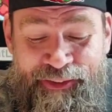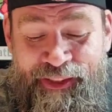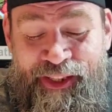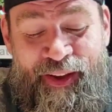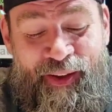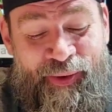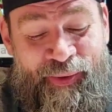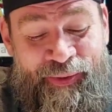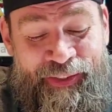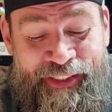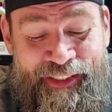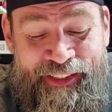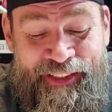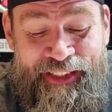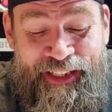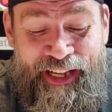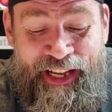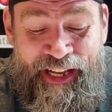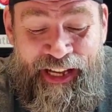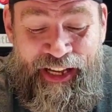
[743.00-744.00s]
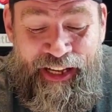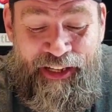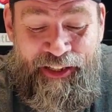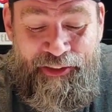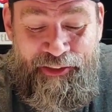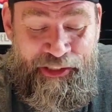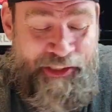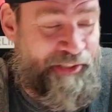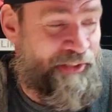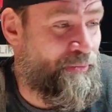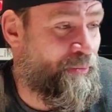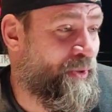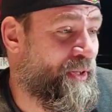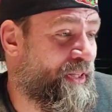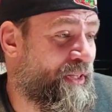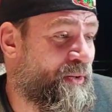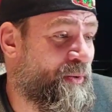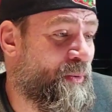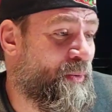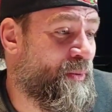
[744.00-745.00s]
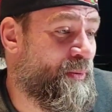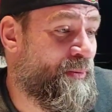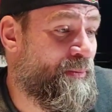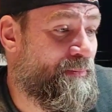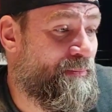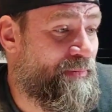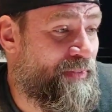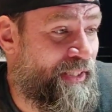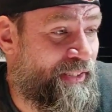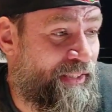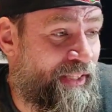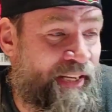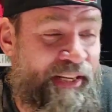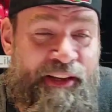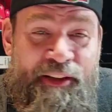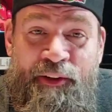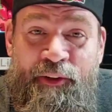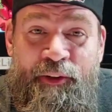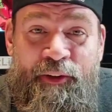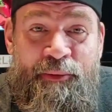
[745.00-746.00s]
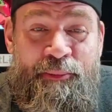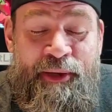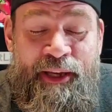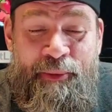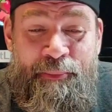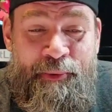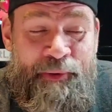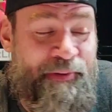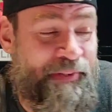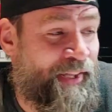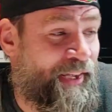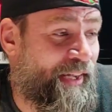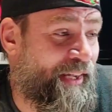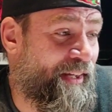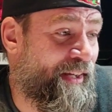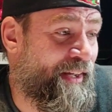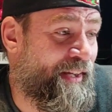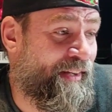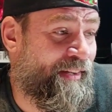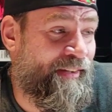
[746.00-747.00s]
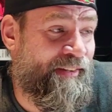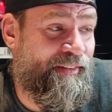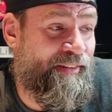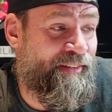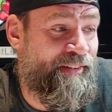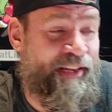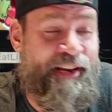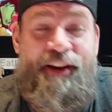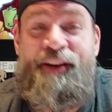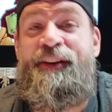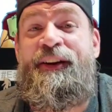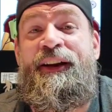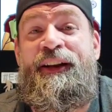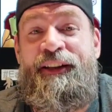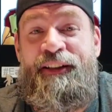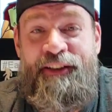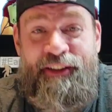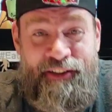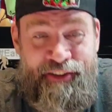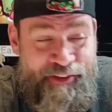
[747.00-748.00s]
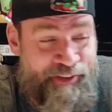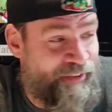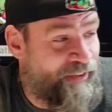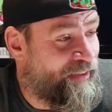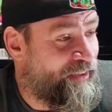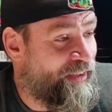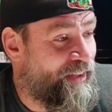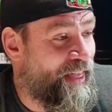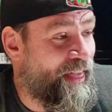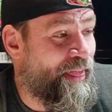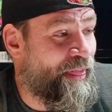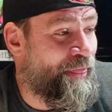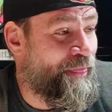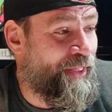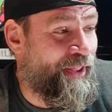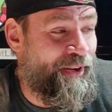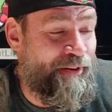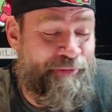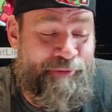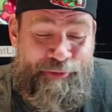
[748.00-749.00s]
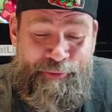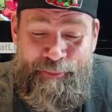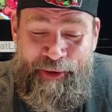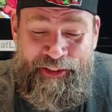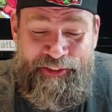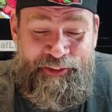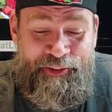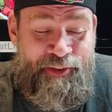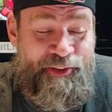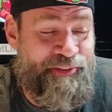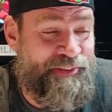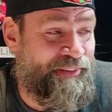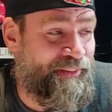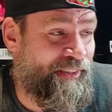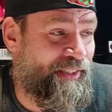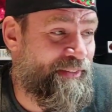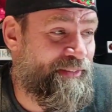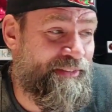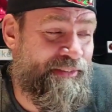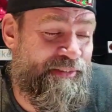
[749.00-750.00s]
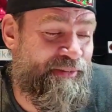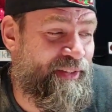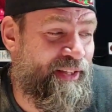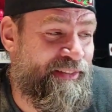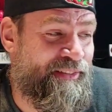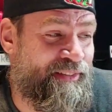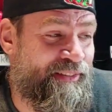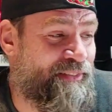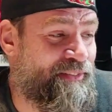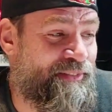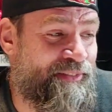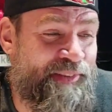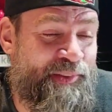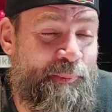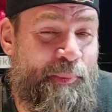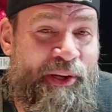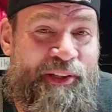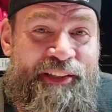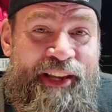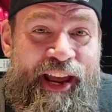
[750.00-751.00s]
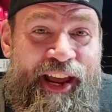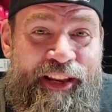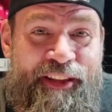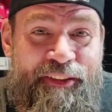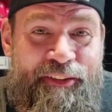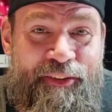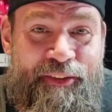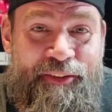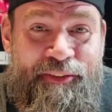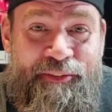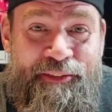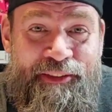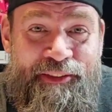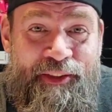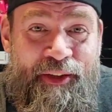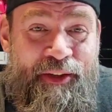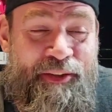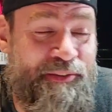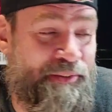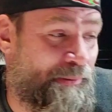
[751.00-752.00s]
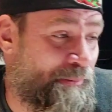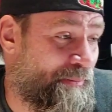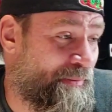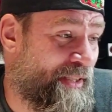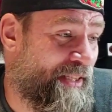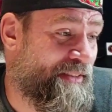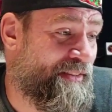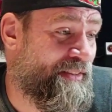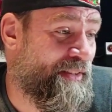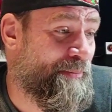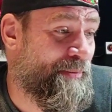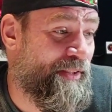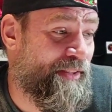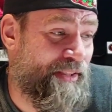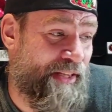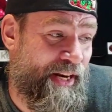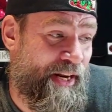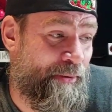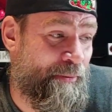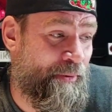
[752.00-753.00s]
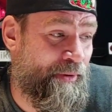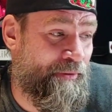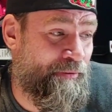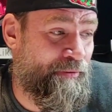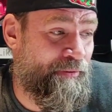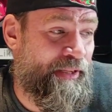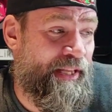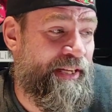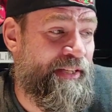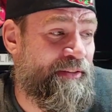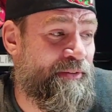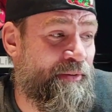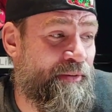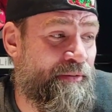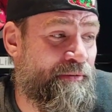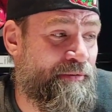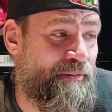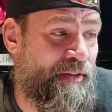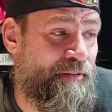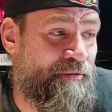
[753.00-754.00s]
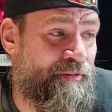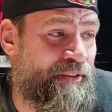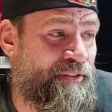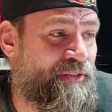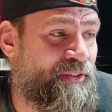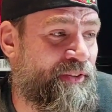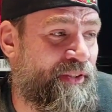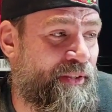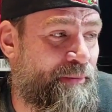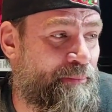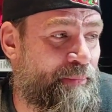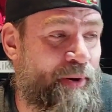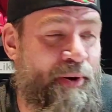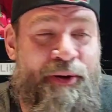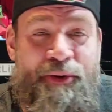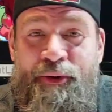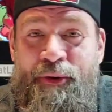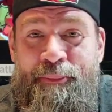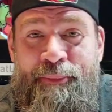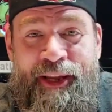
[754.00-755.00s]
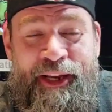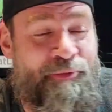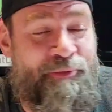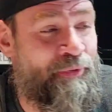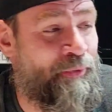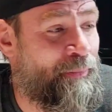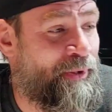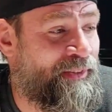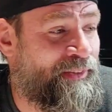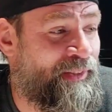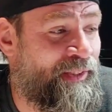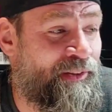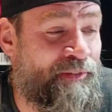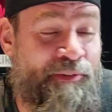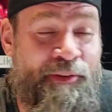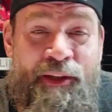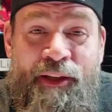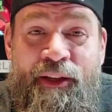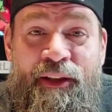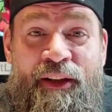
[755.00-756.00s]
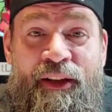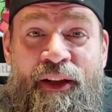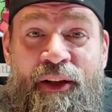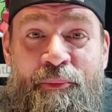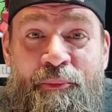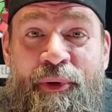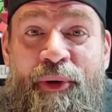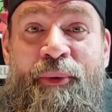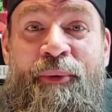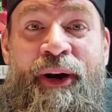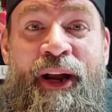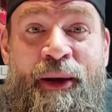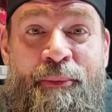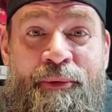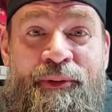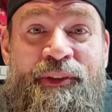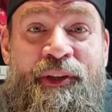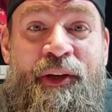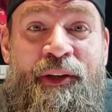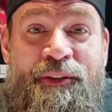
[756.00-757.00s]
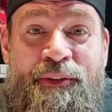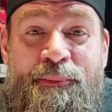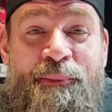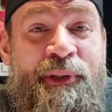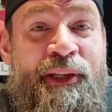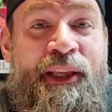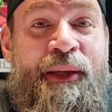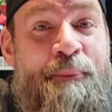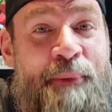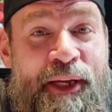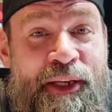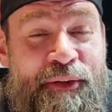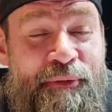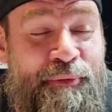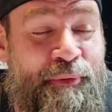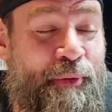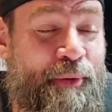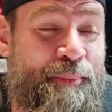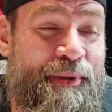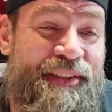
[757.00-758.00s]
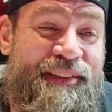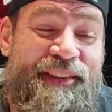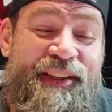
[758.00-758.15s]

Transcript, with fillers: So, uh, and it's really cool that they hooked me up with a a carrying thing for my sauces. I'd, that's spectacular. It's awesome. That's something that I would have liked to have eventually bought or made for myself. But Rob was awesome and he made it for me.